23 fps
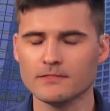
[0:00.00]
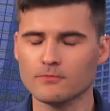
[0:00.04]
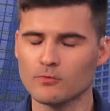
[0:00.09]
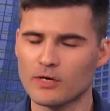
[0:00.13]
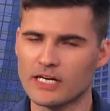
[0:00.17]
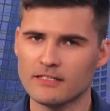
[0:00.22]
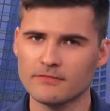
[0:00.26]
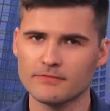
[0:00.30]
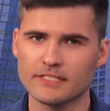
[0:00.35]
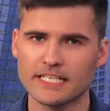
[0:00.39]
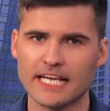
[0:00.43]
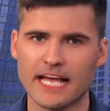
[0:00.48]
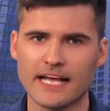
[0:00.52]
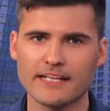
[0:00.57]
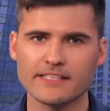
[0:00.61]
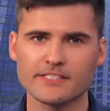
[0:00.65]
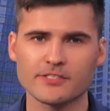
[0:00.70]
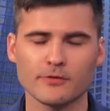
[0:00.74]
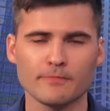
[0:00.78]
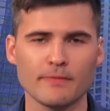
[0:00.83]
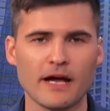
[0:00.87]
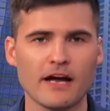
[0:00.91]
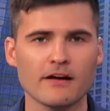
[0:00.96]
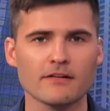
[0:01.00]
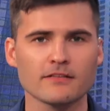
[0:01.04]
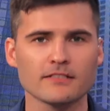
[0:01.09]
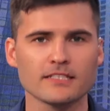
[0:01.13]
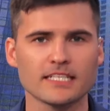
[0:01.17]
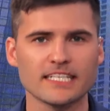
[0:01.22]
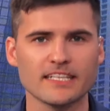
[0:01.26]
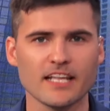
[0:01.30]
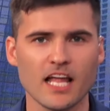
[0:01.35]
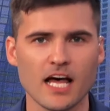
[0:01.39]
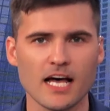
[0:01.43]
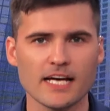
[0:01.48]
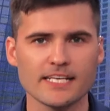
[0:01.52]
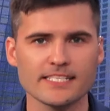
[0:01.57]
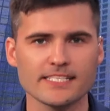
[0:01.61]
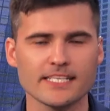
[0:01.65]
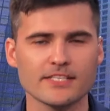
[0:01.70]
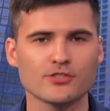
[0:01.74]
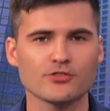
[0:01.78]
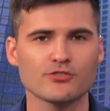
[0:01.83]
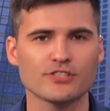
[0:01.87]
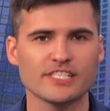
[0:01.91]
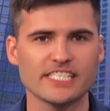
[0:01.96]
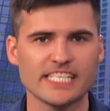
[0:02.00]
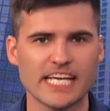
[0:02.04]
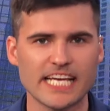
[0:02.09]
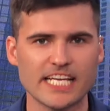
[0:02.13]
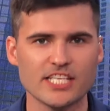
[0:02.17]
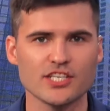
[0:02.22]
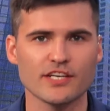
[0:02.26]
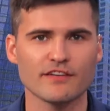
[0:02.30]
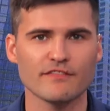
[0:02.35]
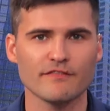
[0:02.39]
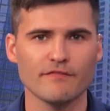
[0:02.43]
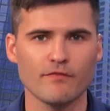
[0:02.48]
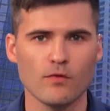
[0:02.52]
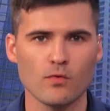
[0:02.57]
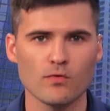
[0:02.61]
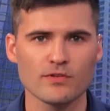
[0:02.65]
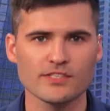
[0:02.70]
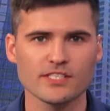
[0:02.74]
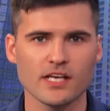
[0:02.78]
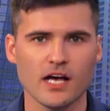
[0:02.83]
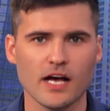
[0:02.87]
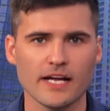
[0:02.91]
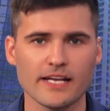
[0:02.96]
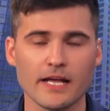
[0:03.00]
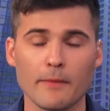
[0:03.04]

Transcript: Well, the answer apparently lies in strategic foresight,